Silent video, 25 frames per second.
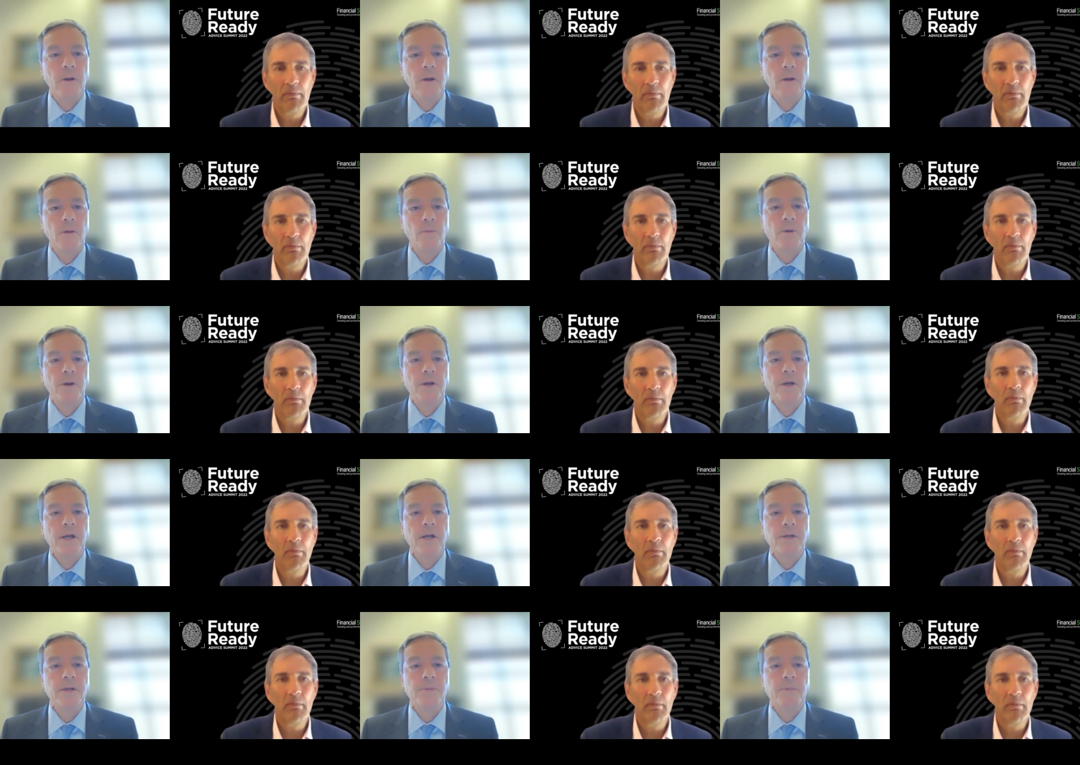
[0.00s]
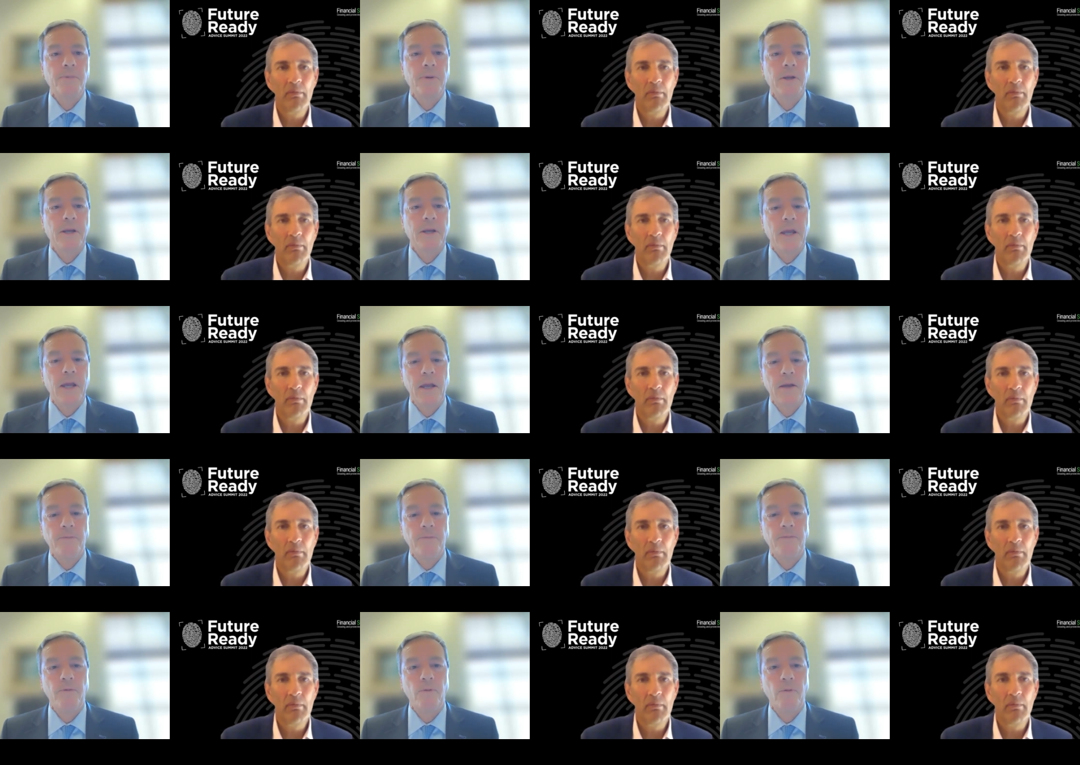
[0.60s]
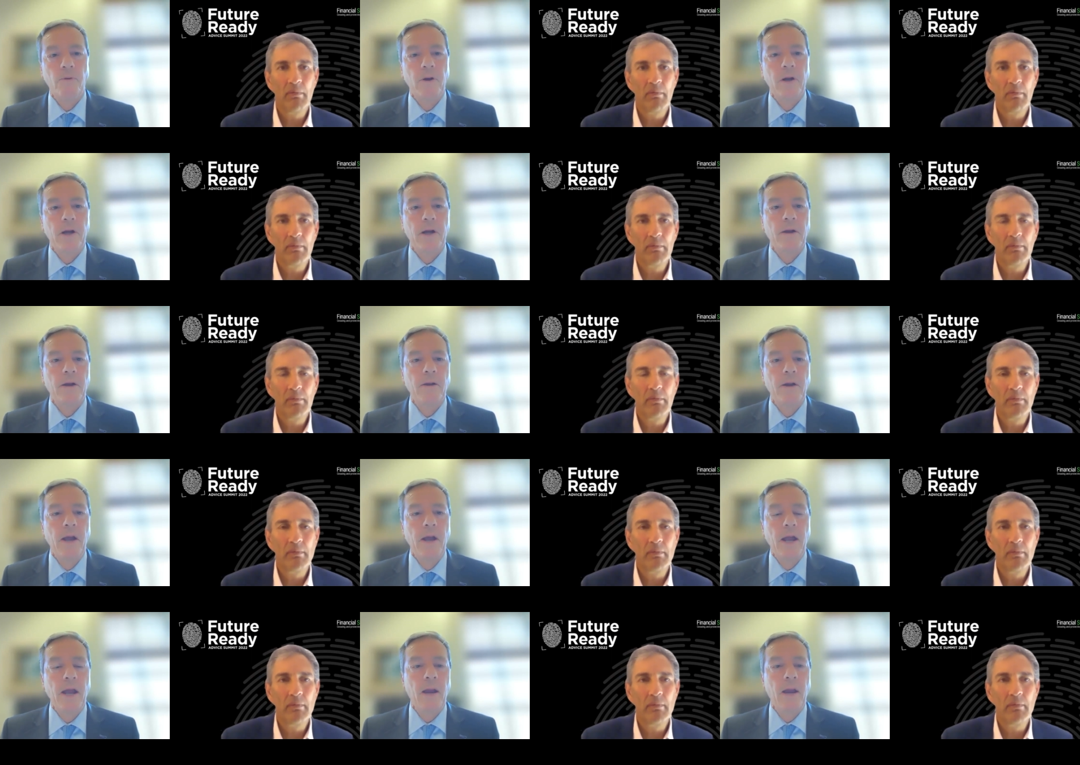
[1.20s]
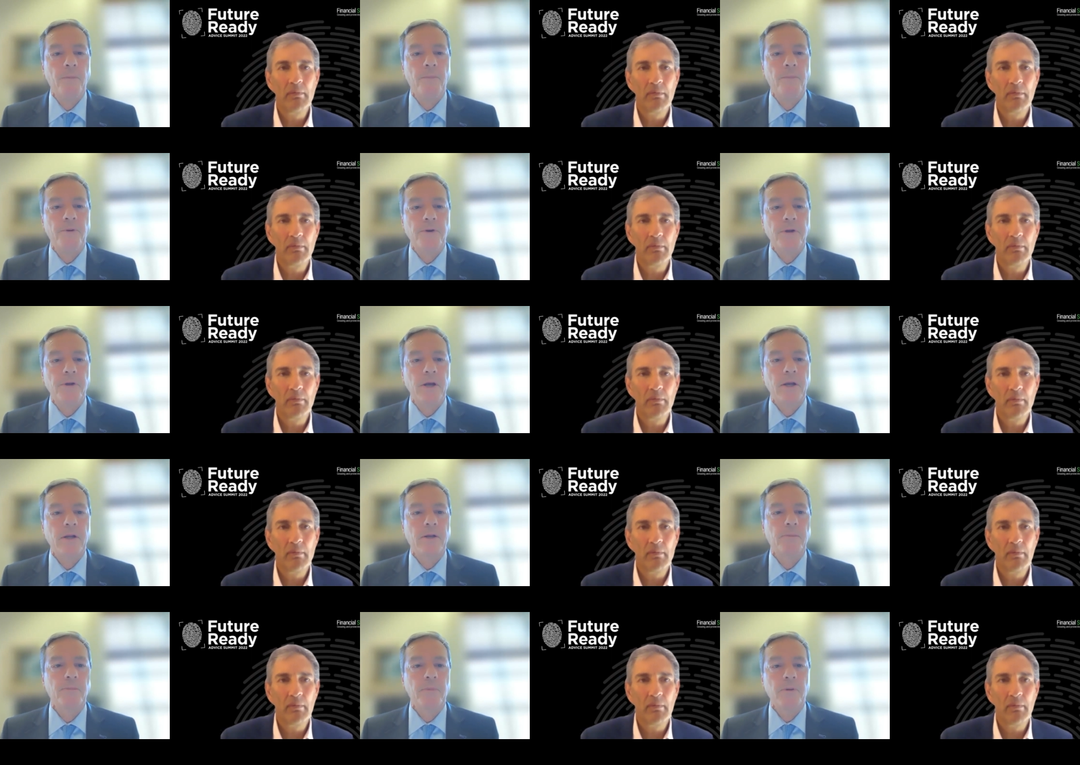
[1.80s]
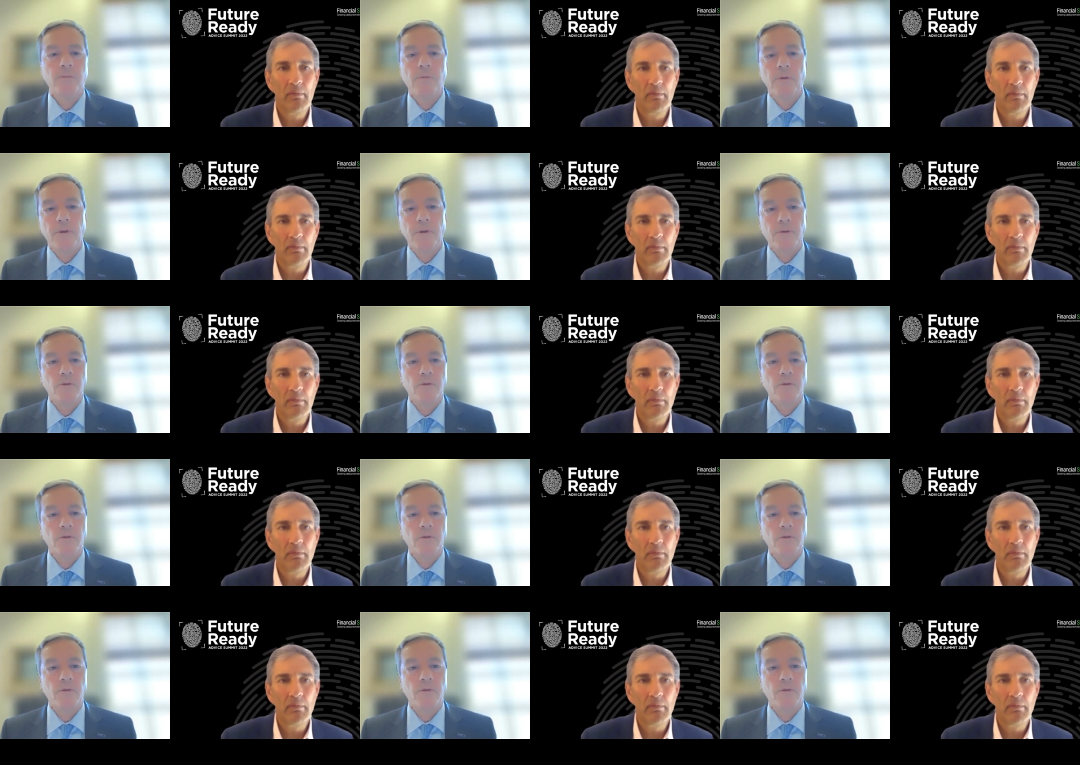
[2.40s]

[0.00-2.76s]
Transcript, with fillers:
Speaker 1: We need to be careful how and protect them. Everyone